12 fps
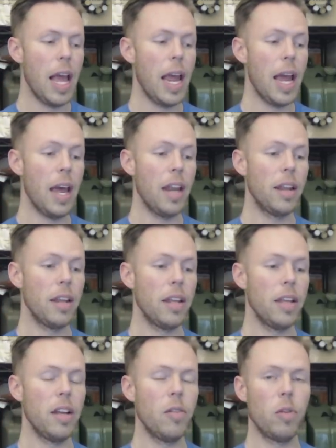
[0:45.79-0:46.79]
and
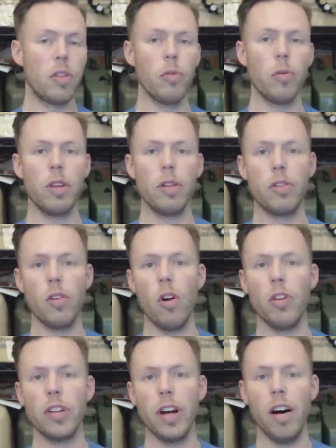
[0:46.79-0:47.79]
it was a
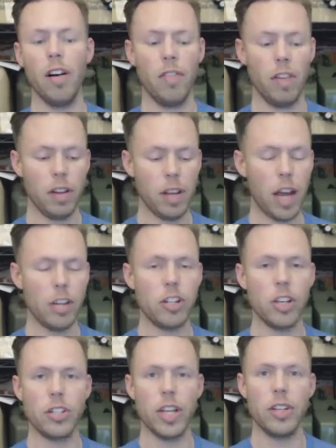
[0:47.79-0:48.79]
result of not
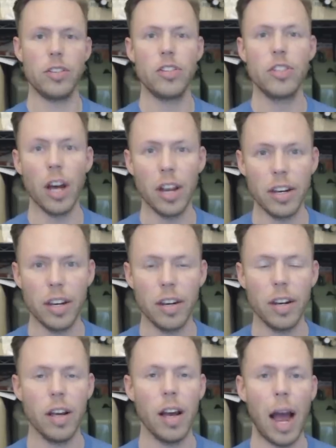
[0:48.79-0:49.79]
just a
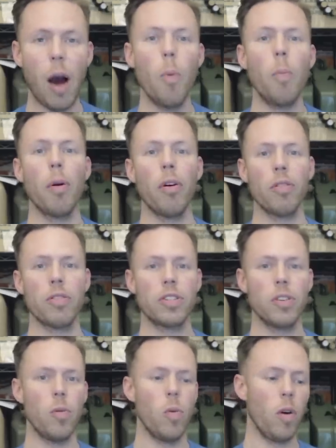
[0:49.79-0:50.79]
sudden
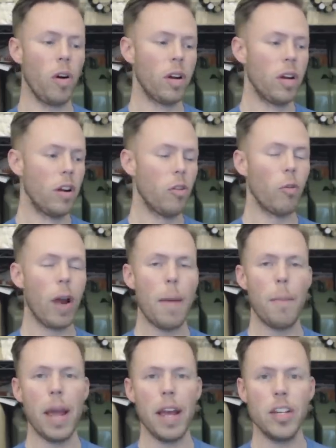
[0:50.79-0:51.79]
outburst or
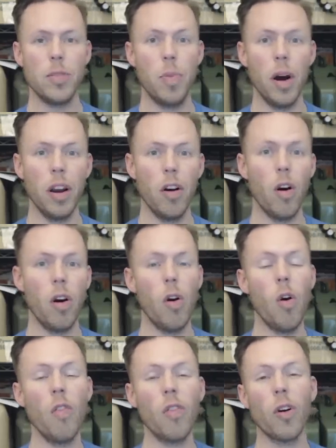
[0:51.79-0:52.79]
rampage, but
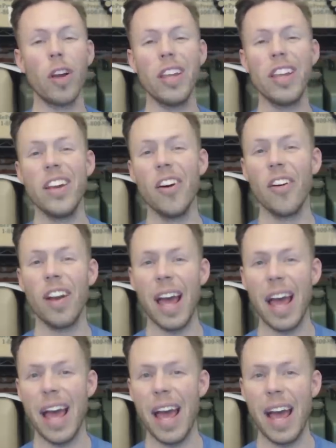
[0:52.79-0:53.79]
over a year and a
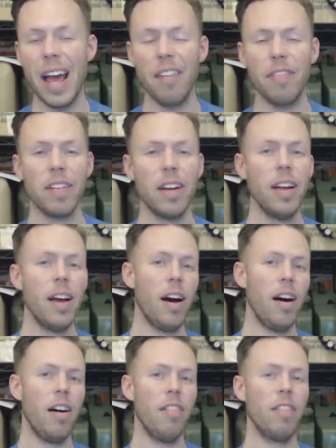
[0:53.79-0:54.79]
half
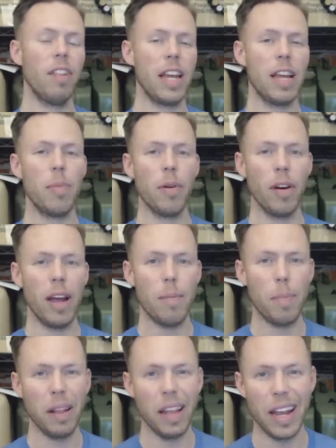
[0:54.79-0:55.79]
of labor
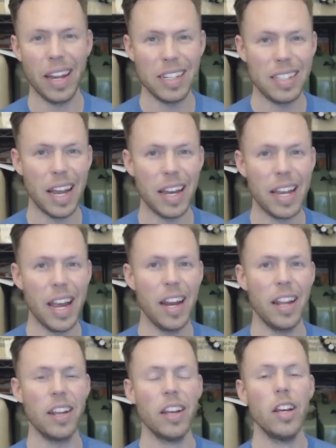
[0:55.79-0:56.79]
and planning
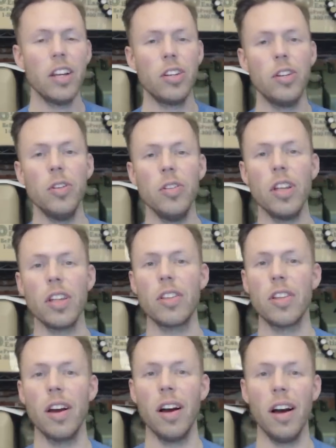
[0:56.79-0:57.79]
dedicated to
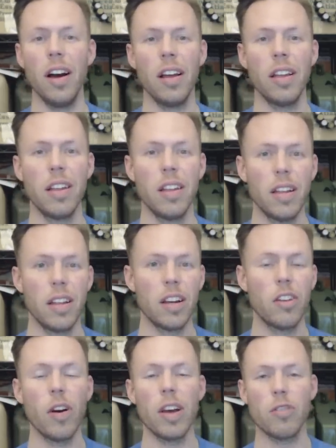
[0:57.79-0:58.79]
this uh,
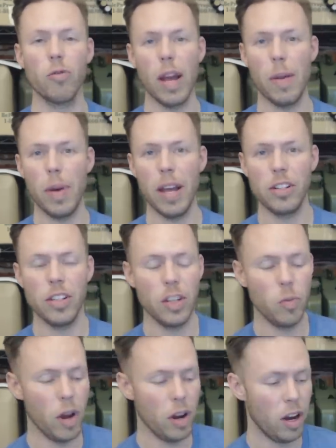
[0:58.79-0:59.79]
crazed rampage that
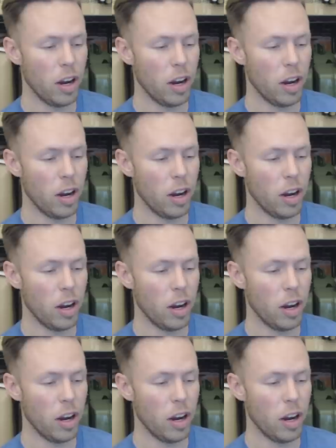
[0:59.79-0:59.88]
he went